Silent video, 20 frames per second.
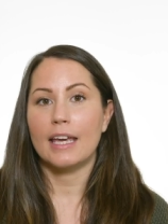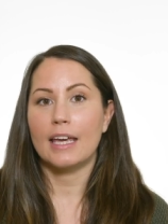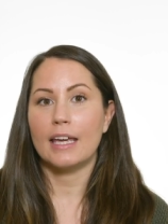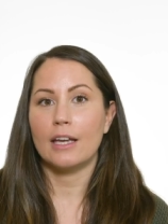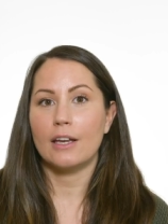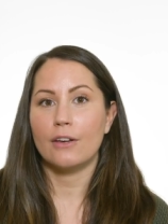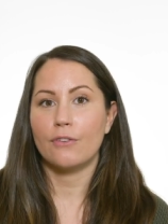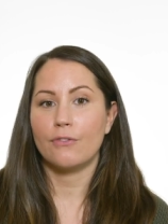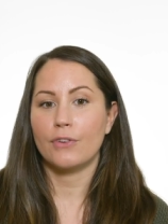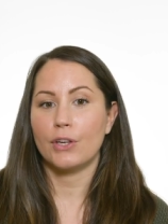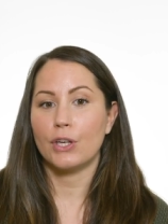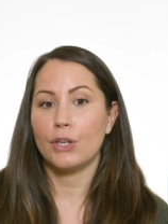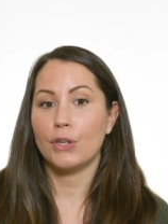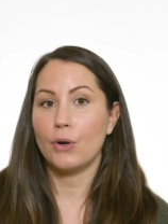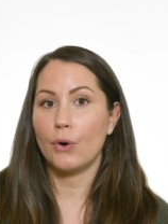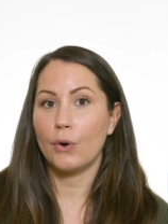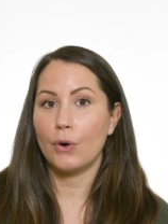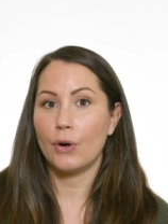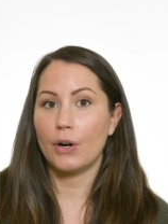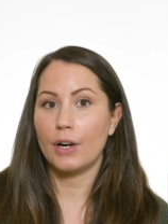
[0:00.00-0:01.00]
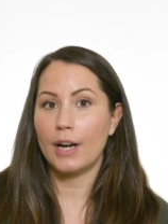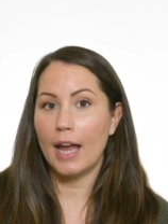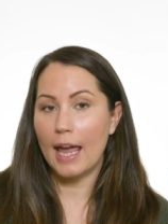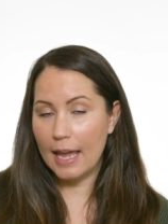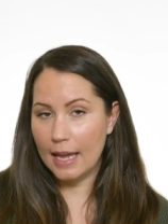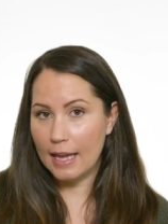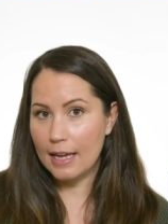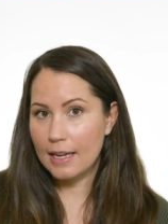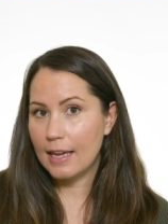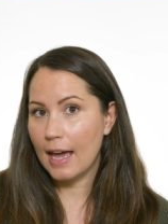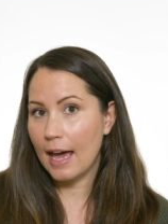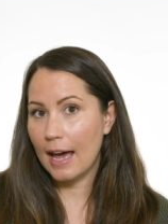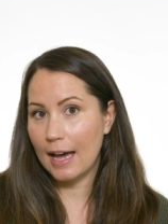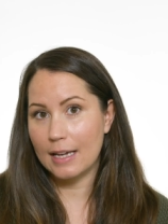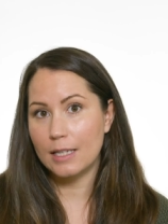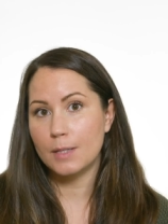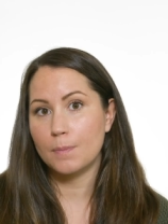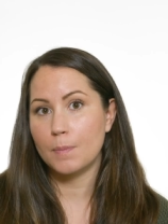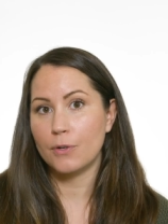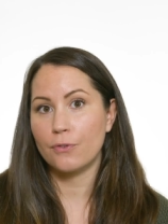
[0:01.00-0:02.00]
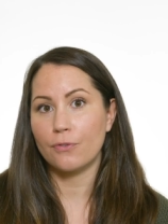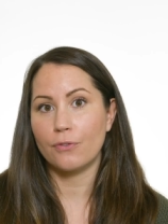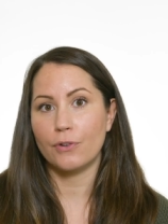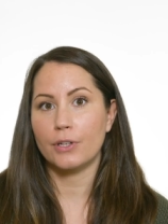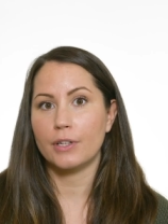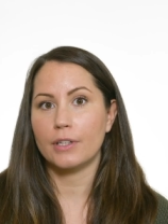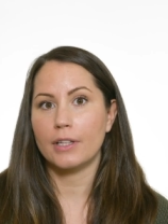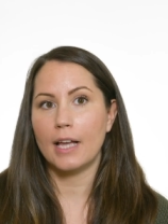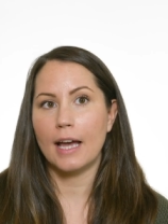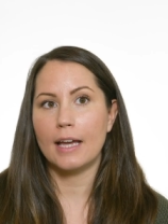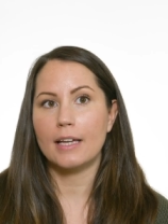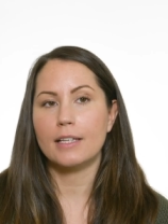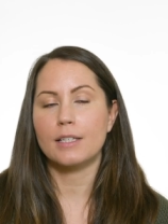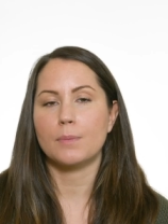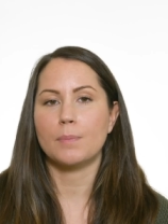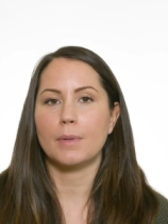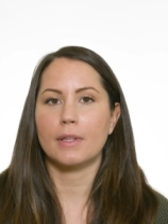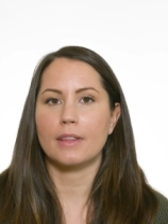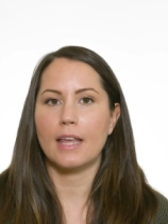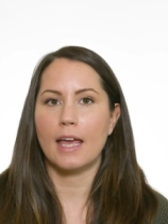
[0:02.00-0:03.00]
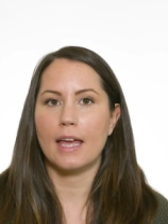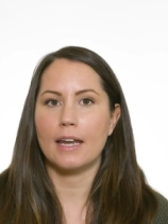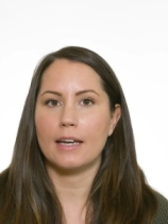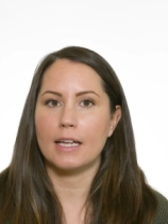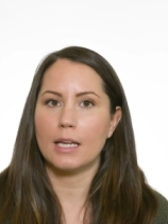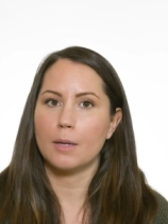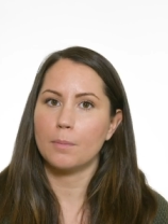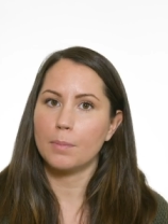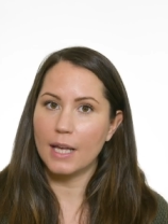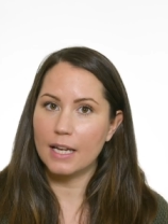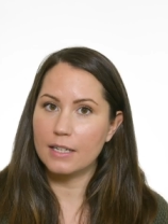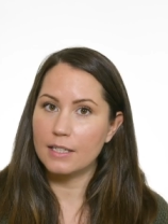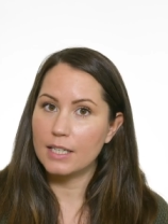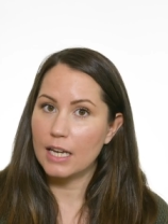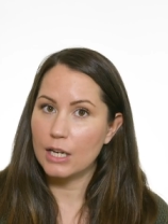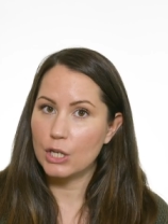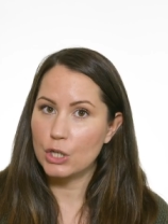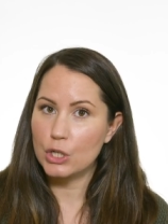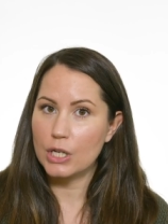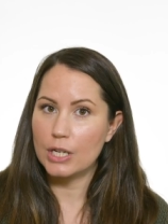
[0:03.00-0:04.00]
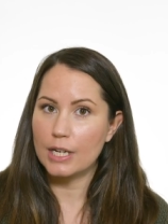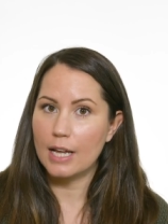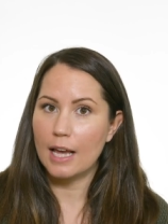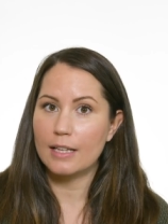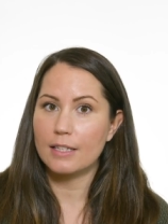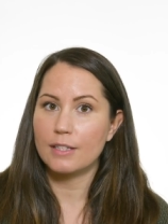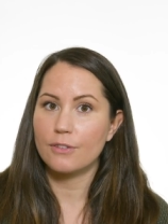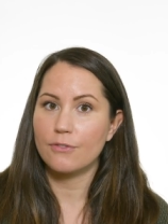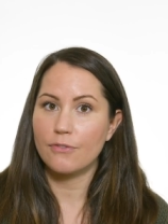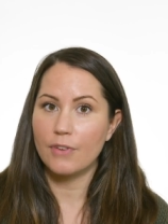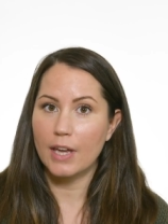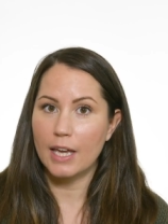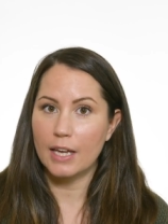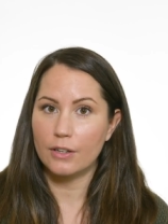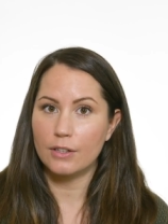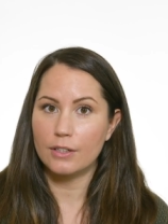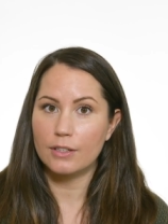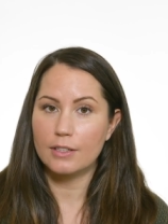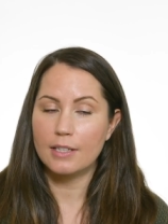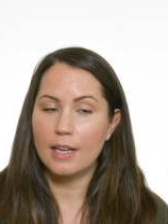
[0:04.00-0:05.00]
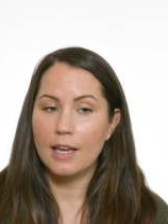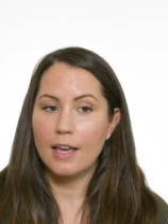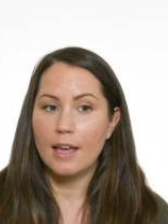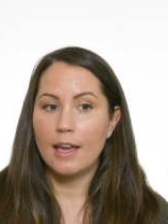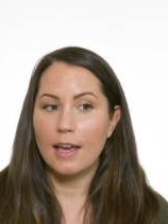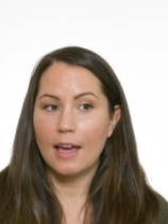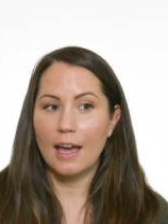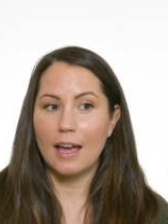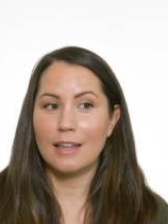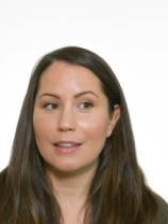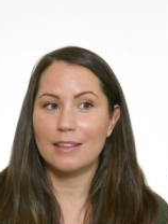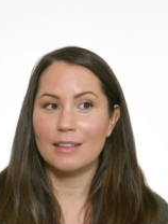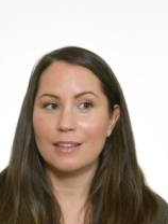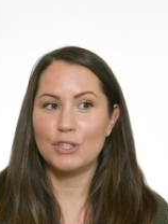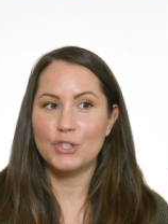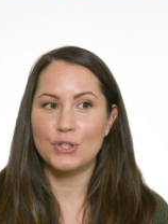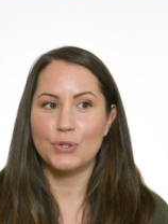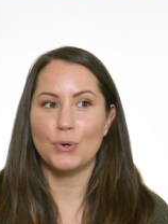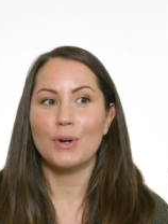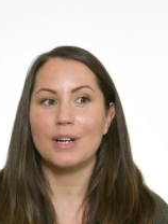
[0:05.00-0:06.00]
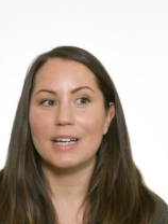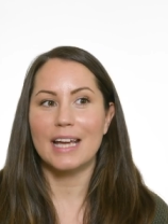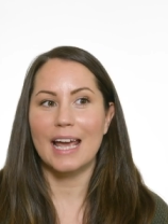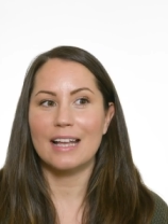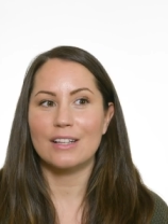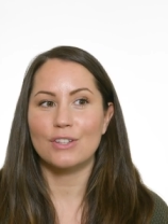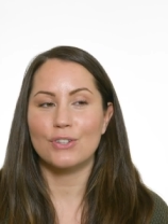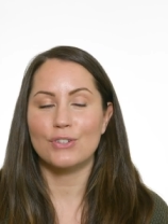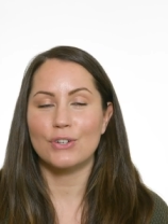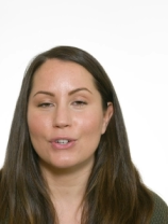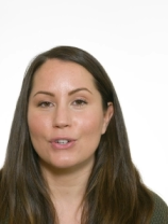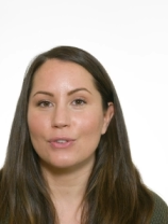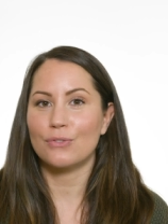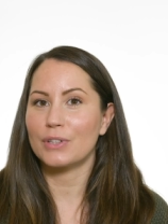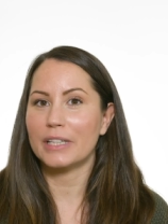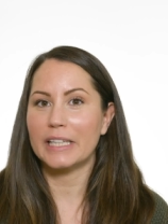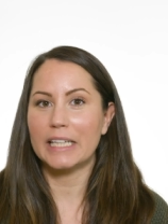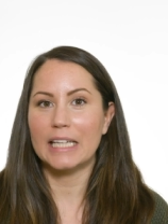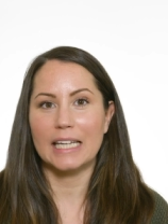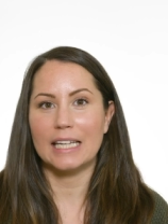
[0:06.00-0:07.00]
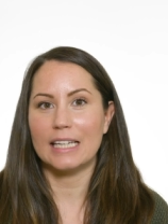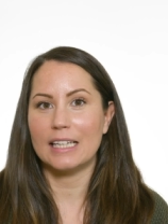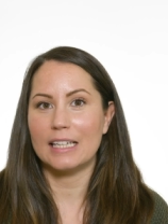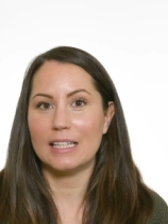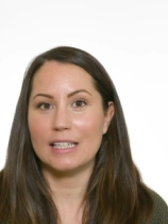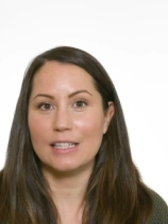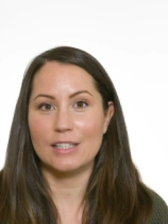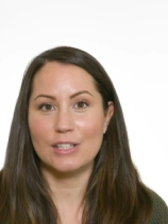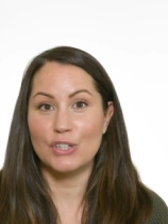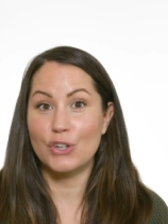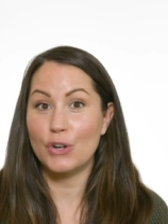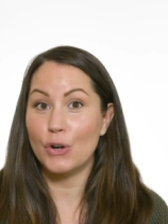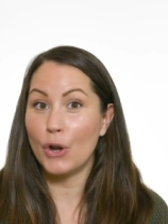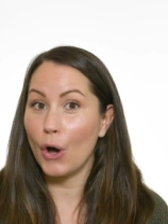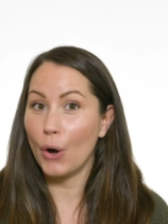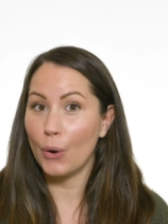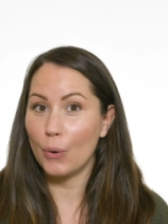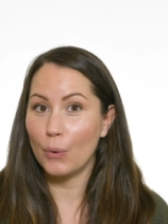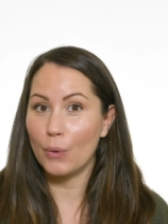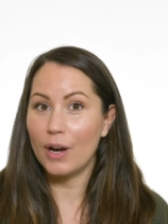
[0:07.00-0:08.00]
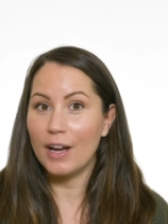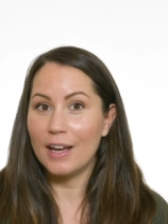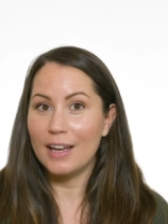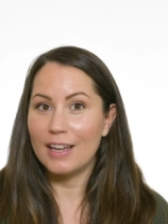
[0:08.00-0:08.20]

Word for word: if your egg has been fertilized but then implantation has failed? And the short answer really is no,